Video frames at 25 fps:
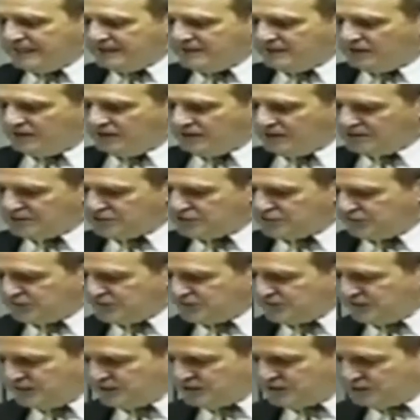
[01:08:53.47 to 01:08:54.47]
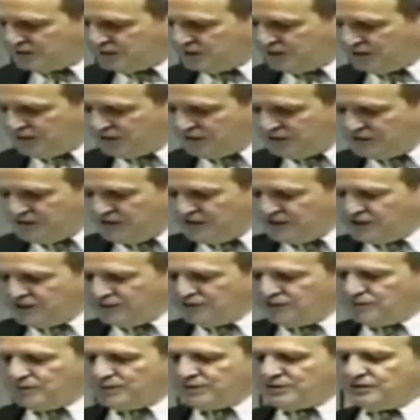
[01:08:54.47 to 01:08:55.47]
and all its successor
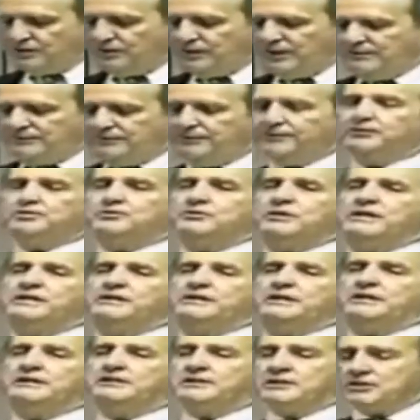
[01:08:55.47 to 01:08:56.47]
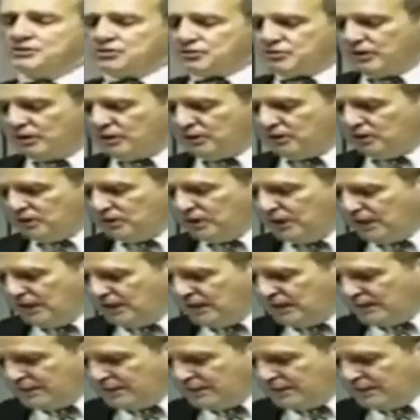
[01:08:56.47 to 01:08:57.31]
organizations was to infiltrate and control